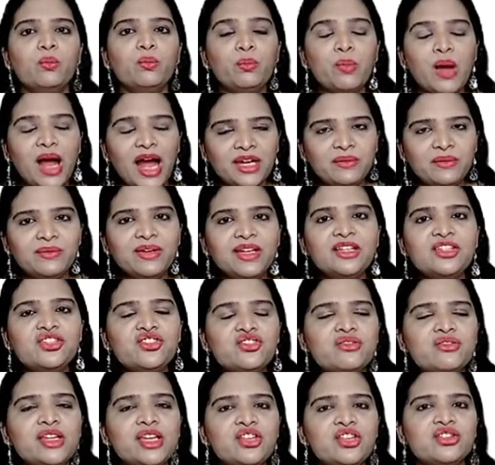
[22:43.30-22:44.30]
at which
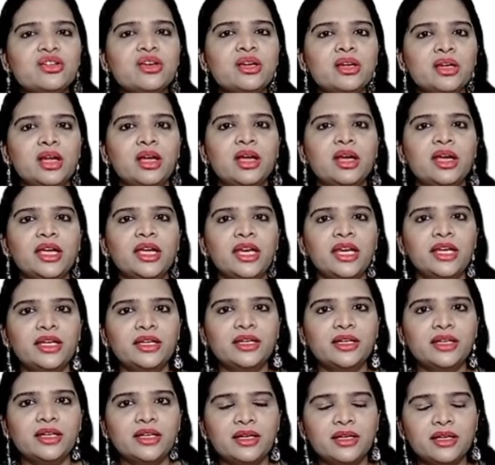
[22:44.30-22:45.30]
region
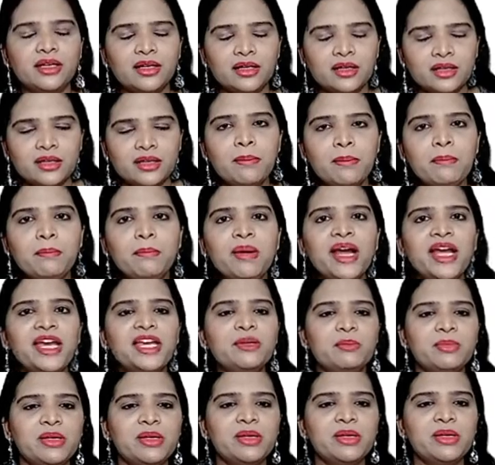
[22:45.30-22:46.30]
it combined
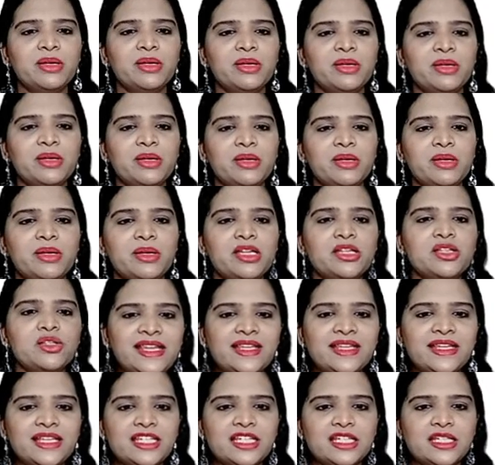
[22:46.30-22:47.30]
means only in
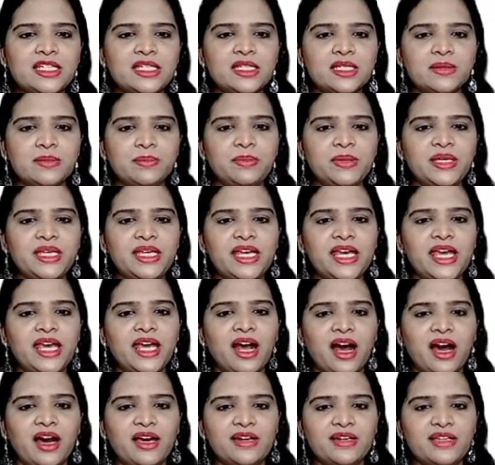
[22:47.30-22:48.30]
this
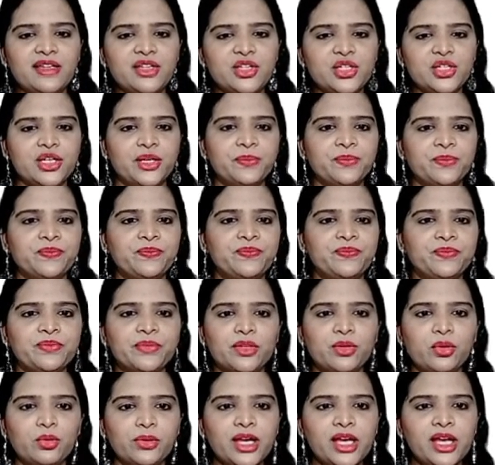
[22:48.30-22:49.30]
PAR region.
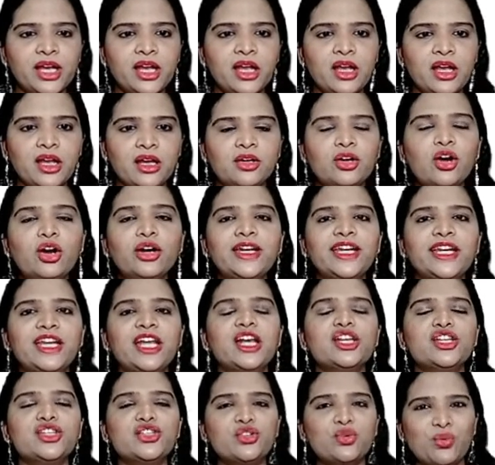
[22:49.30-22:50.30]
Okay, got it.
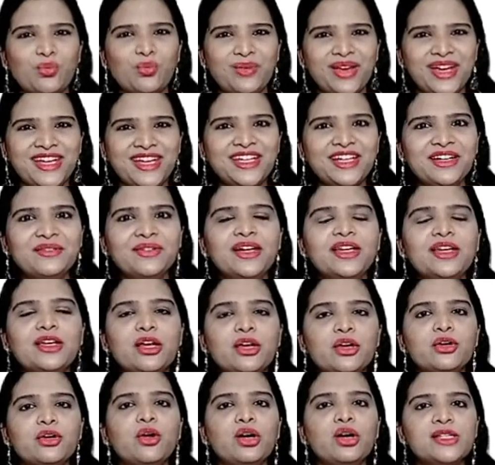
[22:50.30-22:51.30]
So whenever
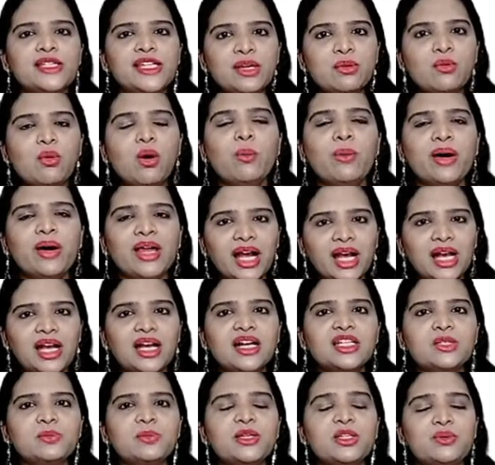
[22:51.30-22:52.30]
crossing over
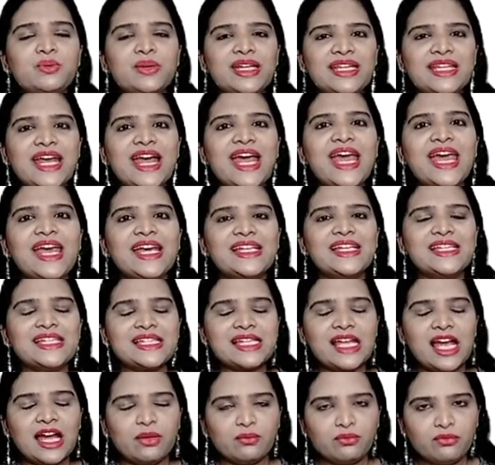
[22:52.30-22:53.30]
occurs between the X
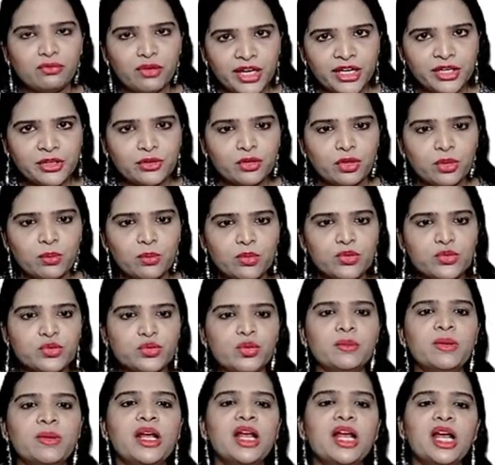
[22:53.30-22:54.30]
and Y
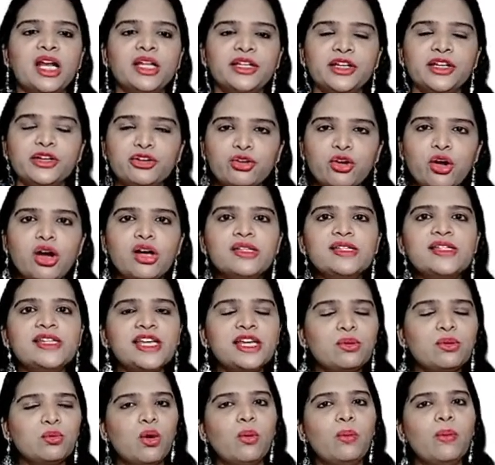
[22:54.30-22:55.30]
chromosome, the
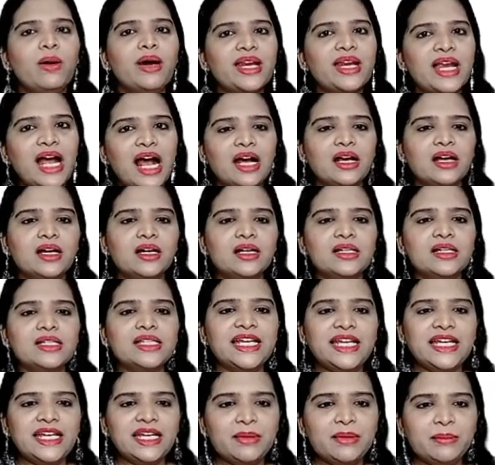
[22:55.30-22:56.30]
crossing over occurs
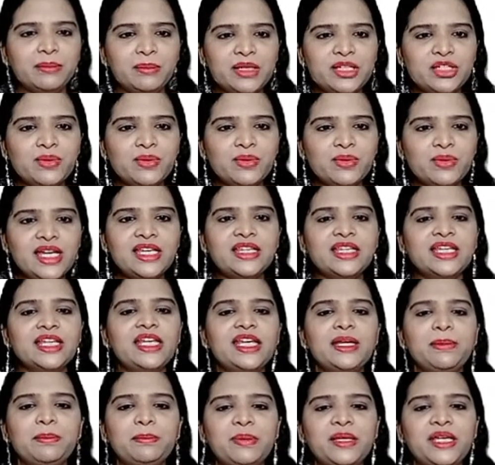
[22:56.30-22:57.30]
between
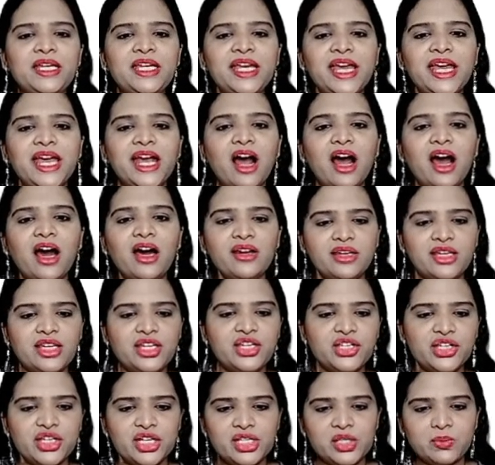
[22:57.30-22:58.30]
the PAR
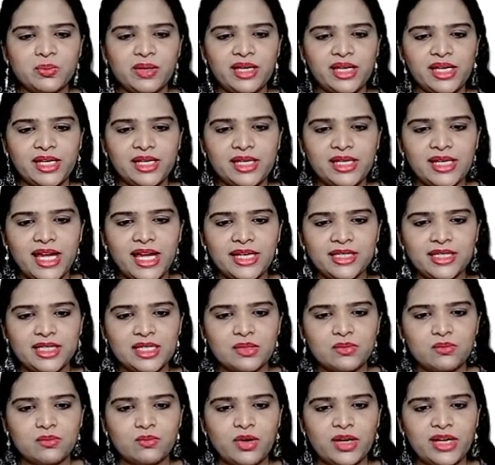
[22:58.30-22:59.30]
regions only, like
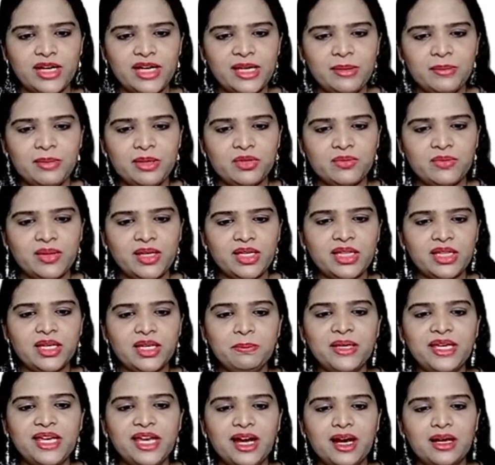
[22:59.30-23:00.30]
this, only between the
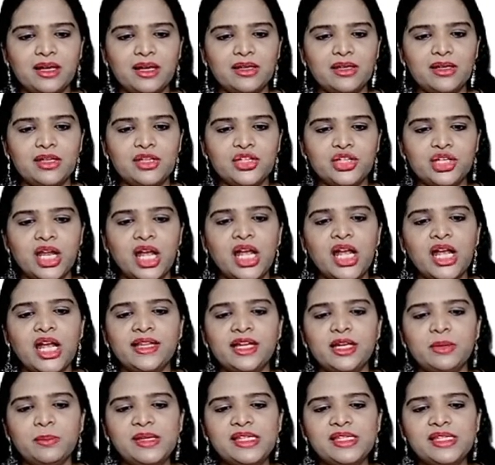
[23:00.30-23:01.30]
PAR region.
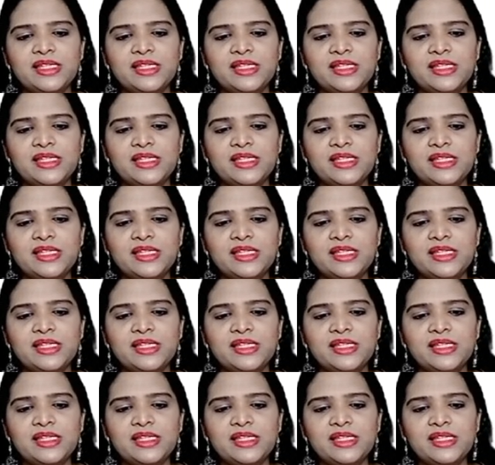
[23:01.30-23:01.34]
That means